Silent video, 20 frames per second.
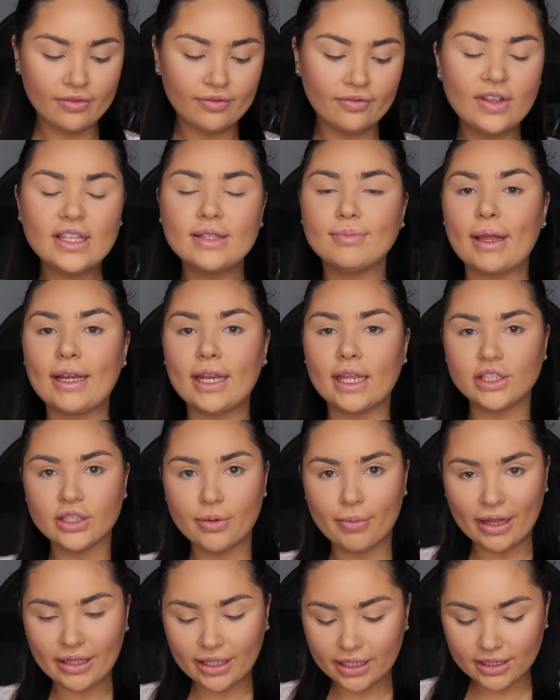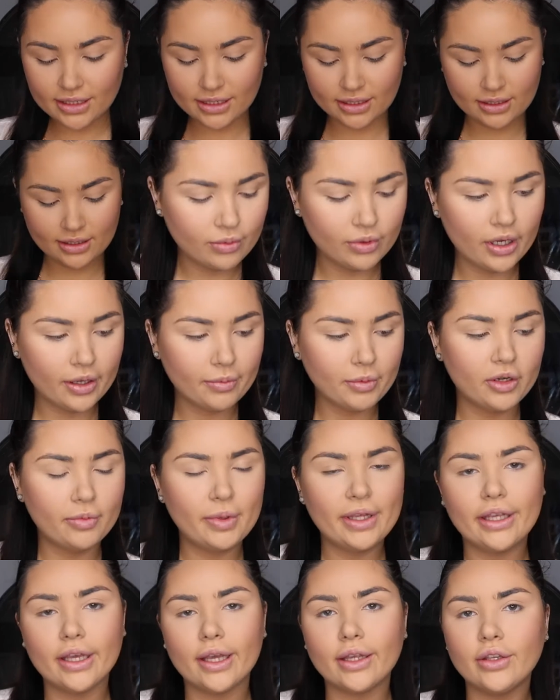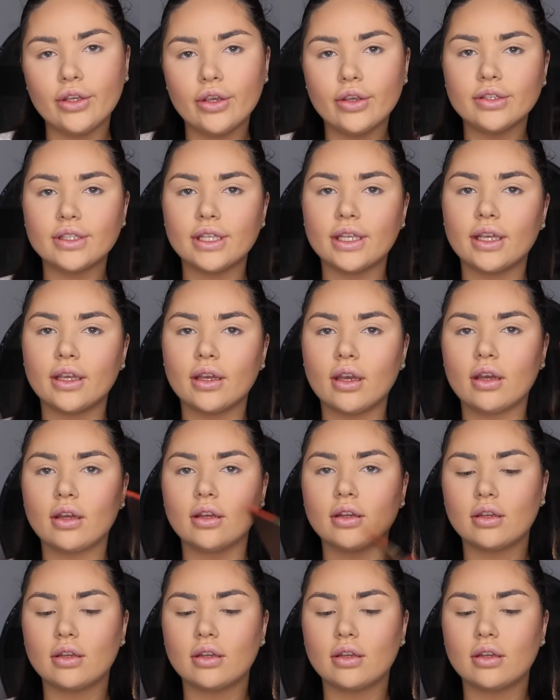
Fierce by Nature palette. What I'm going to be using